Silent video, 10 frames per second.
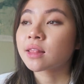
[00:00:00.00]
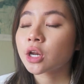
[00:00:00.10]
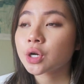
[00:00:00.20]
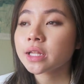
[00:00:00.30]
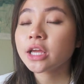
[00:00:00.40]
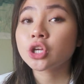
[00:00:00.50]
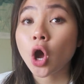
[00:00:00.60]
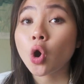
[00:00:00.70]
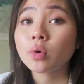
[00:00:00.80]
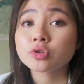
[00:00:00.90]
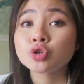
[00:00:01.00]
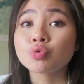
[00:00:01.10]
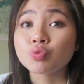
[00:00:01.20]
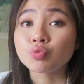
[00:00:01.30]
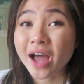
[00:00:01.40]
literally go
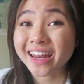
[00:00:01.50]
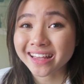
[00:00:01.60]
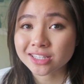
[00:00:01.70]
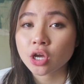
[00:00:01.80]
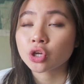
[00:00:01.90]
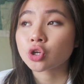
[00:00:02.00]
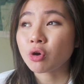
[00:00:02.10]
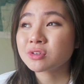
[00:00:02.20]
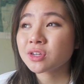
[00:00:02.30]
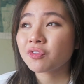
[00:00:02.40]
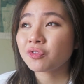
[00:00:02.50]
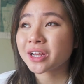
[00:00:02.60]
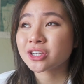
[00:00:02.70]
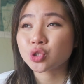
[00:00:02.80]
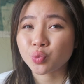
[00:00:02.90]
to Reddit, go to
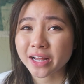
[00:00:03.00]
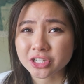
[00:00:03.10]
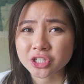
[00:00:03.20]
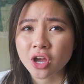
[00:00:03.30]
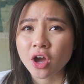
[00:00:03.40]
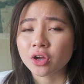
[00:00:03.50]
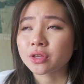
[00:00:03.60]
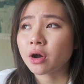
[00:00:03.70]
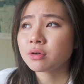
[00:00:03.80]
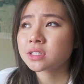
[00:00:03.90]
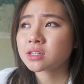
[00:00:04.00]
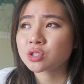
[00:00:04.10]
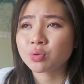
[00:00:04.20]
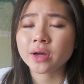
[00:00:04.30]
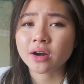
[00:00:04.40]
freaking Twitch, go
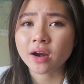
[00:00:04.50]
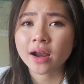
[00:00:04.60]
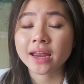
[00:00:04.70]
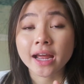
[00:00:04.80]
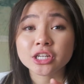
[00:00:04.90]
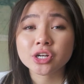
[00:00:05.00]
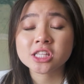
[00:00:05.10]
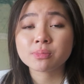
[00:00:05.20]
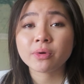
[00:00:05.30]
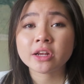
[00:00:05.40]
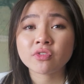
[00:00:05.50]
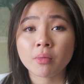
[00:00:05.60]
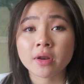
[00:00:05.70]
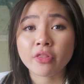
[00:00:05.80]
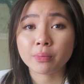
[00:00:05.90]
to Twitter and get your inspiration
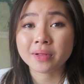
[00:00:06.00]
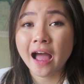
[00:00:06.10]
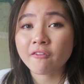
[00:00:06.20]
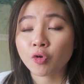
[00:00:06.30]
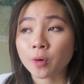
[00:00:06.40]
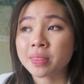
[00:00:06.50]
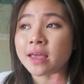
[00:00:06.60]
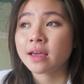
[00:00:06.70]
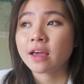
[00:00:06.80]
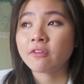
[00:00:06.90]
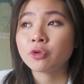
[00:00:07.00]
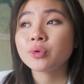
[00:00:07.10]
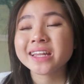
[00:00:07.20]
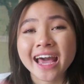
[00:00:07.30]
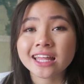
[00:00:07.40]
from another platform. If
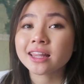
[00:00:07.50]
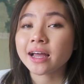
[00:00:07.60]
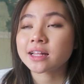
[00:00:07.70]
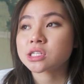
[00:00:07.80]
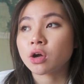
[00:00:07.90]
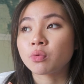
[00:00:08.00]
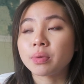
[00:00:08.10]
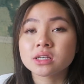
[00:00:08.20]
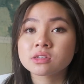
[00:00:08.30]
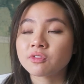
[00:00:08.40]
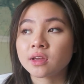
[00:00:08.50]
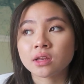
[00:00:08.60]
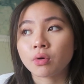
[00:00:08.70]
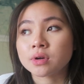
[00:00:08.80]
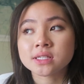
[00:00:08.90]
you read headlines on
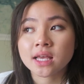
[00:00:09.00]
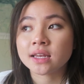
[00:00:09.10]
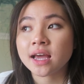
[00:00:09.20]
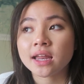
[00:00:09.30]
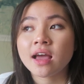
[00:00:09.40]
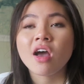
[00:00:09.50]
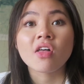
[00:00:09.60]
BuzzFeed or CNN,